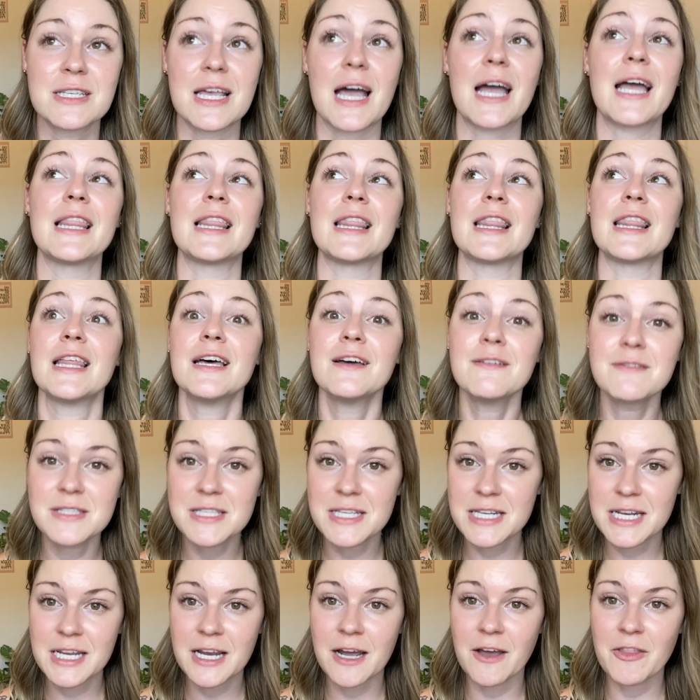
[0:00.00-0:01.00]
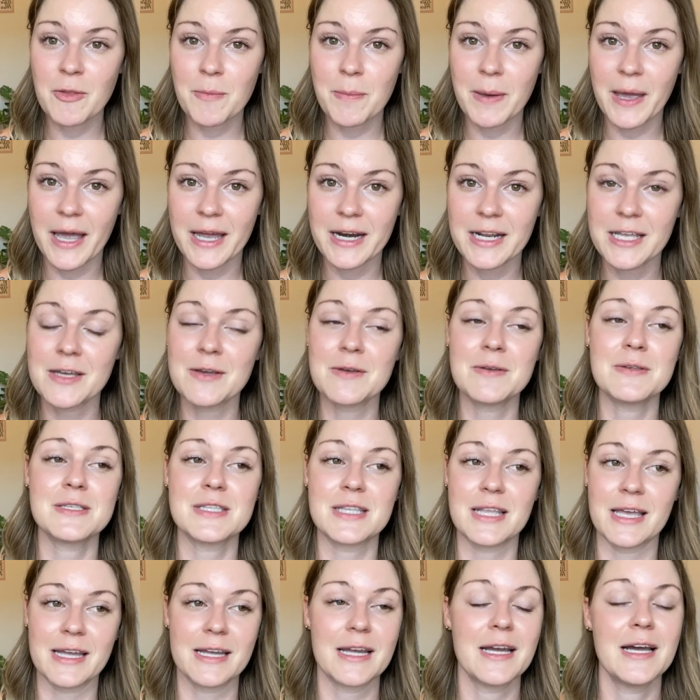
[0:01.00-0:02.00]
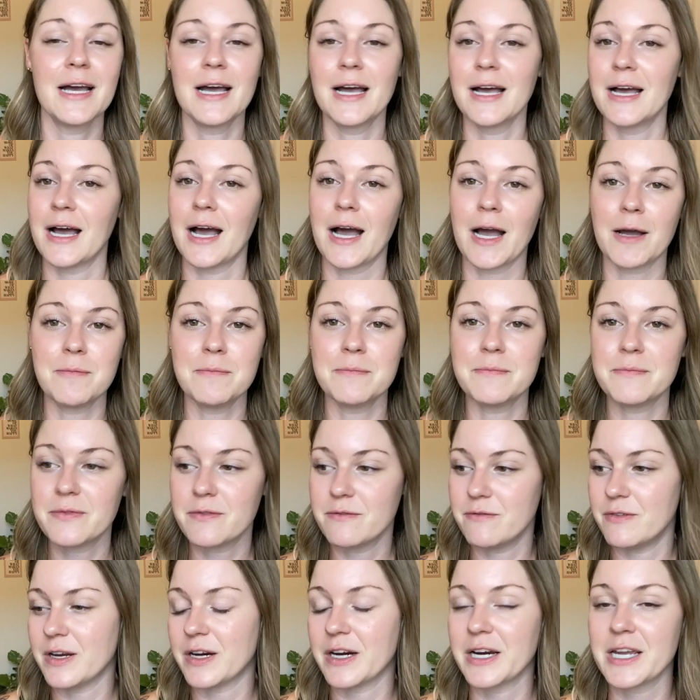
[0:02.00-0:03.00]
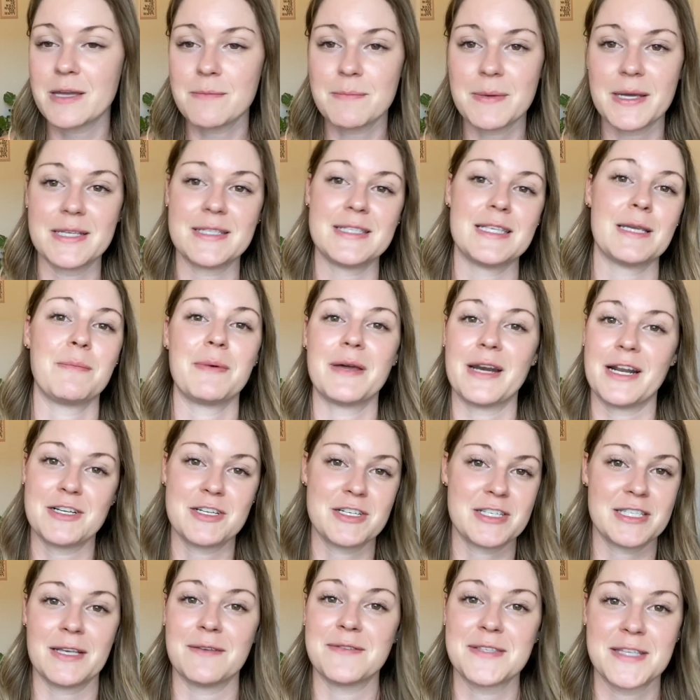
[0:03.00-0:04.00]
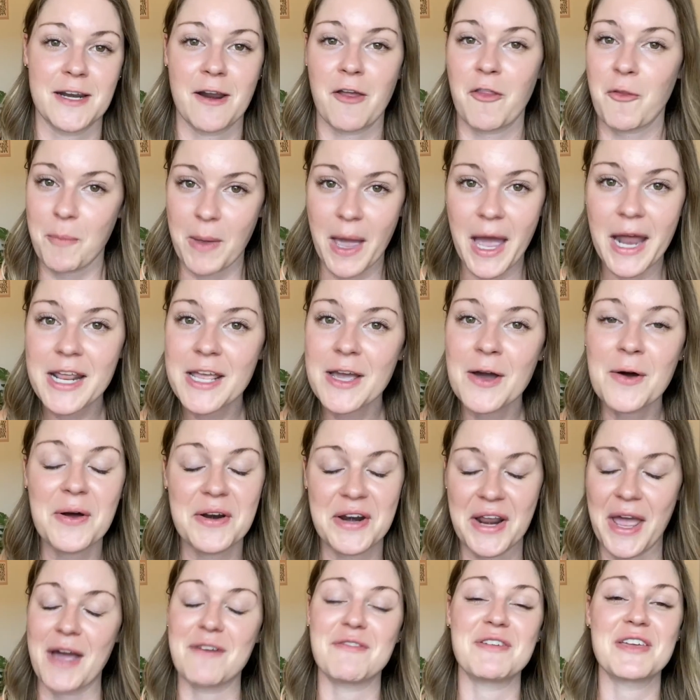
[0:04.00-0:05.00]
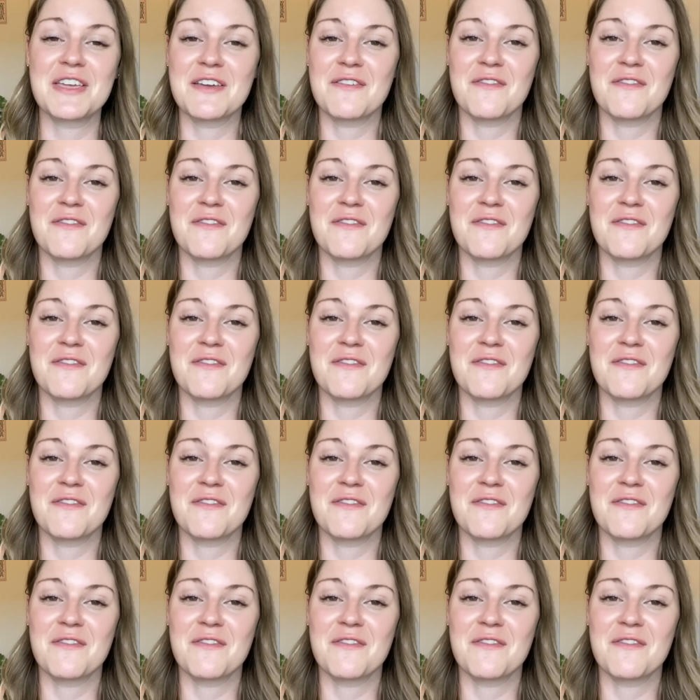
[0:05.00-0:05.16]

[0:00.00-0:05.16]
I love sitting on the patios. Like, I'm very basic, but I just love sitting on the patio and having a